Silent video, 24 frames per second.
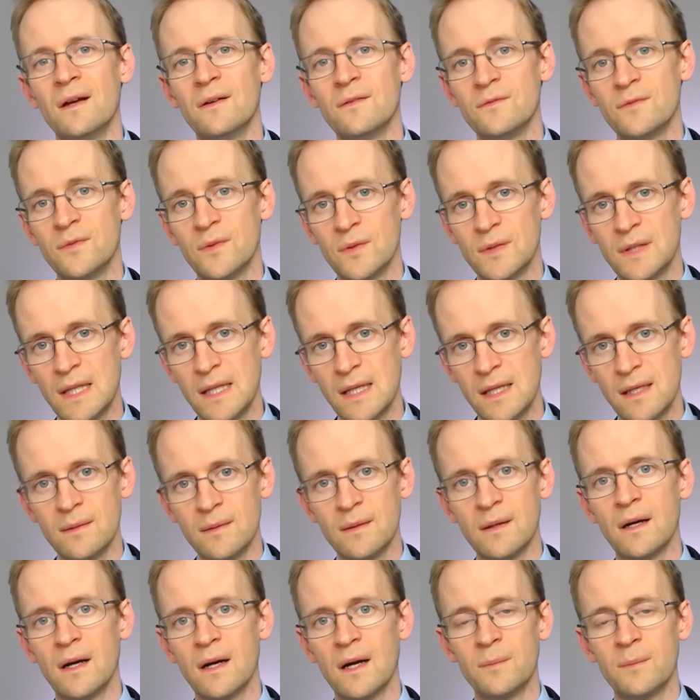for the
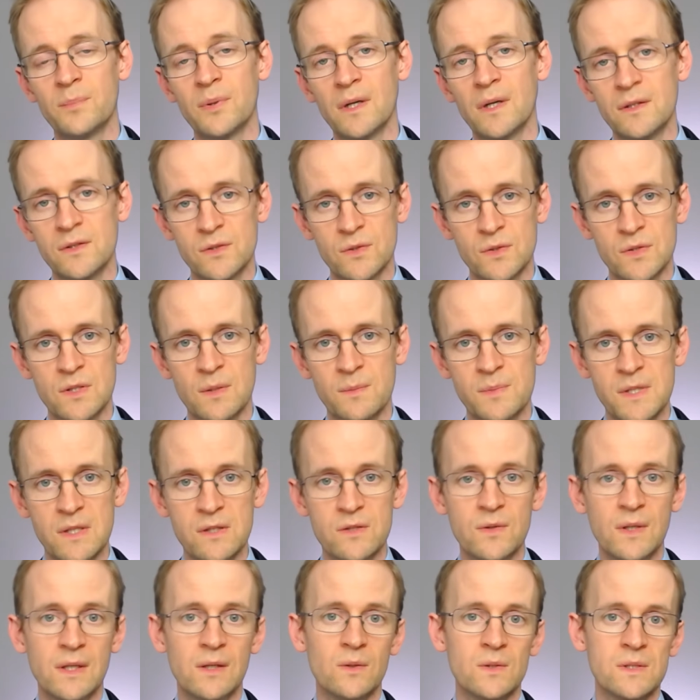branch or
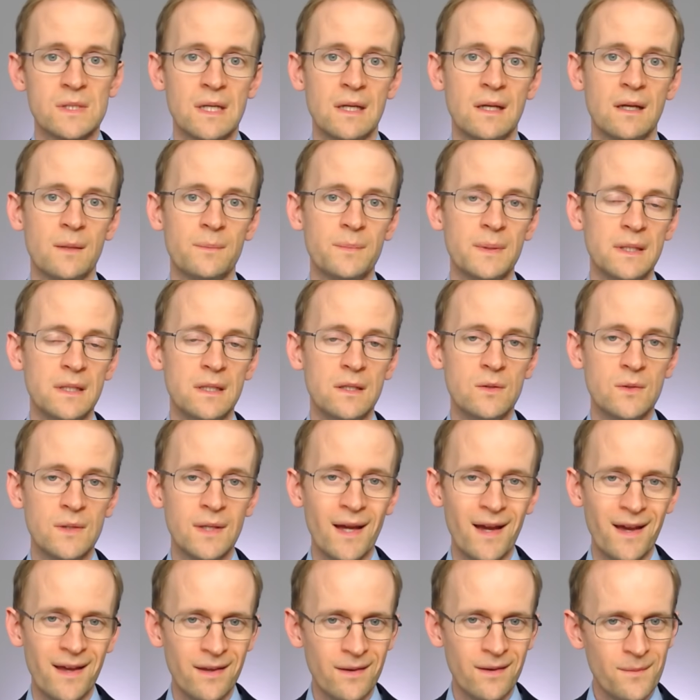subsidiary you're setting up in the
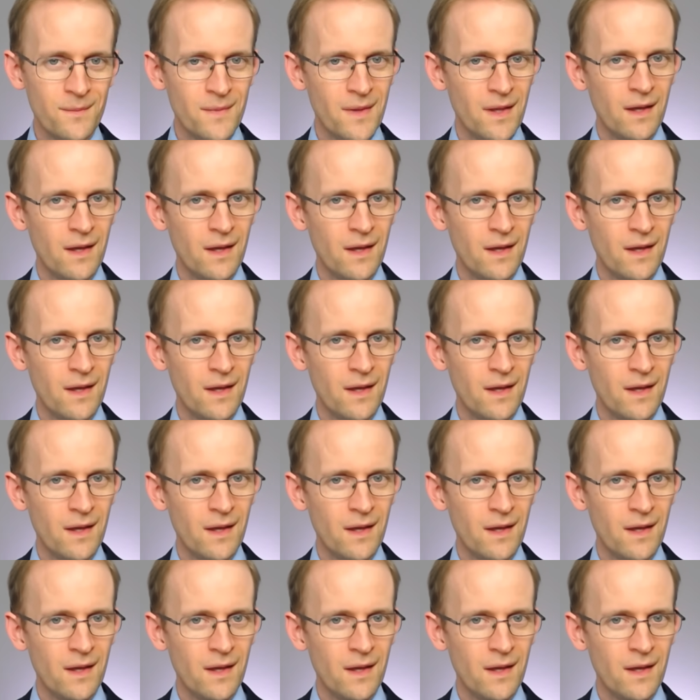UK,